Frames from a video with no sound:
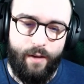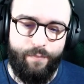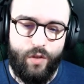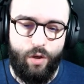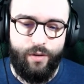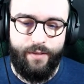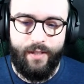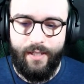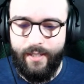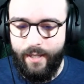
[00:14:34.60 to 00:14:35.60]
So
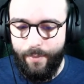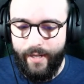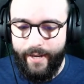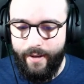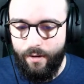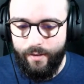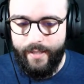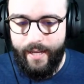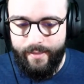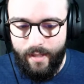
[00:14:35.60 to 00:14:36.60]
definitely keep an eye out on
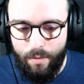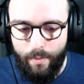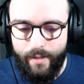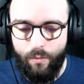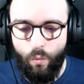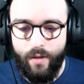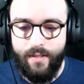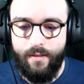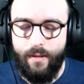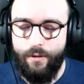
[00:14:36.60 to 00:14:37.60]
that. Deathblade
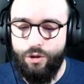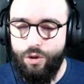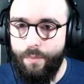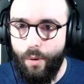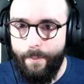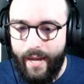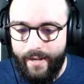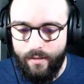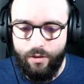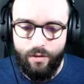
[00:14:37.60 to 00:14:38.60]
wasn't super
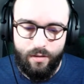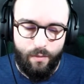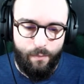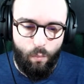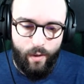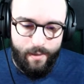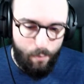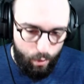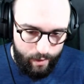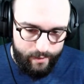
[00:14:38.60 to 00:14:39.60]
bad, it's just a win
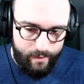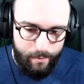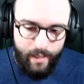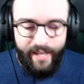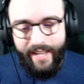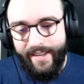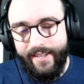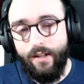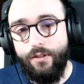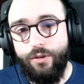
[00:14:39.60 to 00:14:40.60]
more item, and
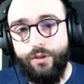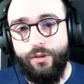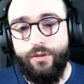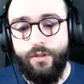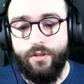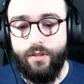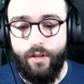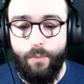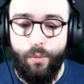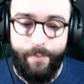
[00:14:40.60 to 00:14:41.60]
it also uses
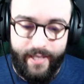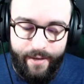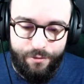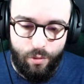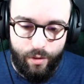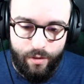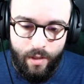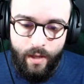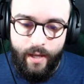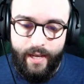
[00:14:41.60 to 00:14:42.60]
double BF swords,
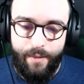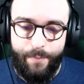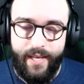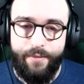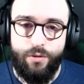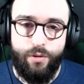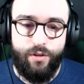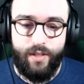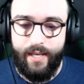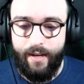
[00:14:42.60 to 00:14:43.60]
and BF
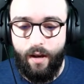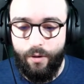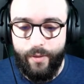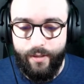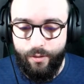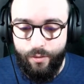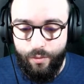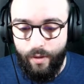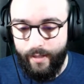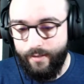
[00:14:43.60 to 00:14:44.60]
swords can already
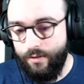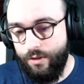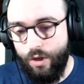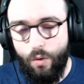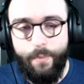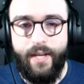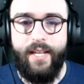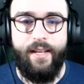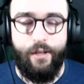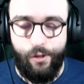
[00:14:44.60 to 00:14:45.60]
do like so
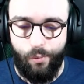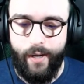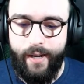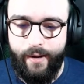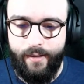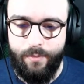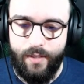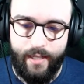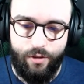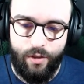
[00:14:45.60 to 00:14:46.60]
many great
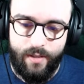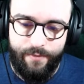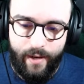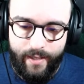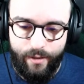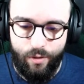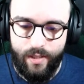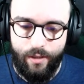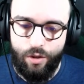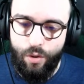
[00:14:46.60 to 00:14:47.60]
items that justifying
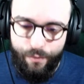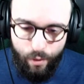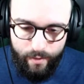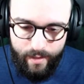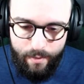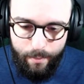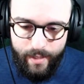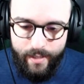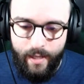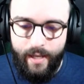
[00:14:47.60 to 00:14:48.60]
using 2 for
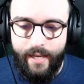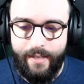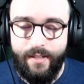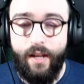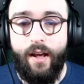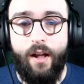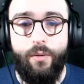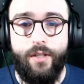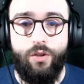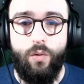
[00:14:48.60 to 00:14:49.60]
Deathblade is not
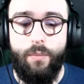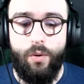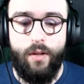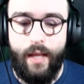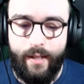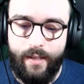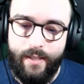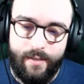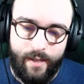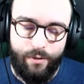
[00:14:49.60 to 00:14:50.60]
always doable. At
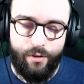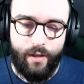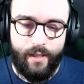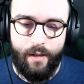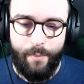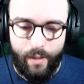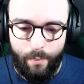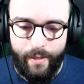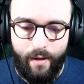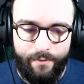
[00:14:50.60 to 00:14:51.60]
least now you're gonna get a bigger
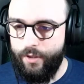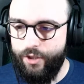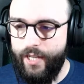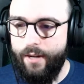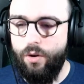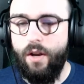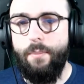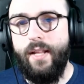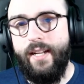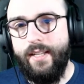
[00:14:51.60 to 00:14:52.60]
payoff. Shadow
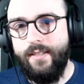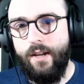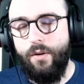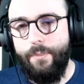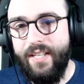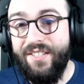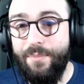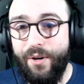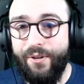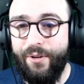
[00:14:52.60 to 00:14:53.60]
Gunblade is now a bit
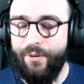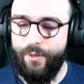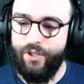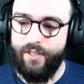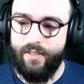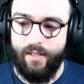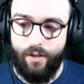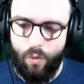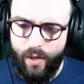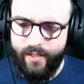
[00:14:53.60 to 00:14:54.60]
smarter, which is
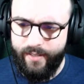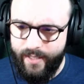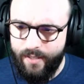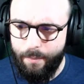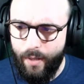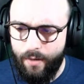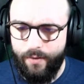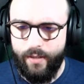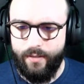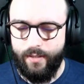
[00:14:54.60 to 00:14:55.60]
quite a decent
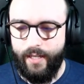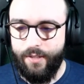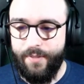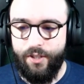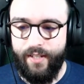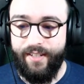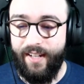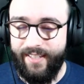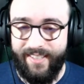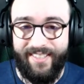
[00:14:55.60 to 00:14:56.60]
buff honestly, especially in
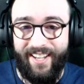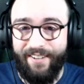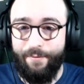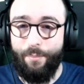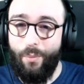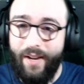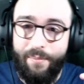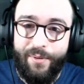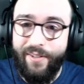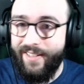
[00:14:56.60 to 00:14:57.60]
like this kind of
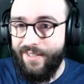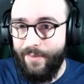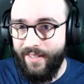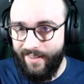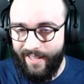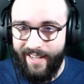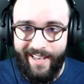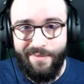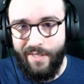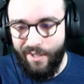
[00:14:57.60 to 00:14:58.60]
Brand Bulens build that
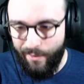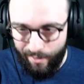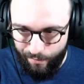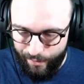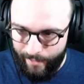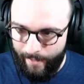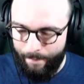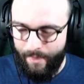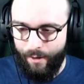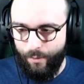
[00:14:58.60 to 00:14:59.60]
has been going over,
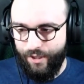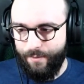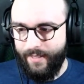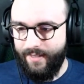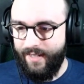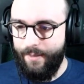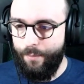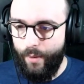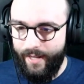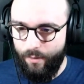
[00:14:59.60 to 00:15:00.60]
which is basically
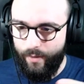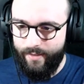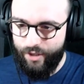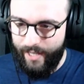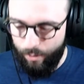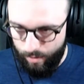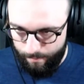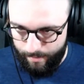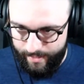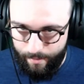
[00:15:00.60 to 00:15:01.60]
Brand with Shadow Gunblade in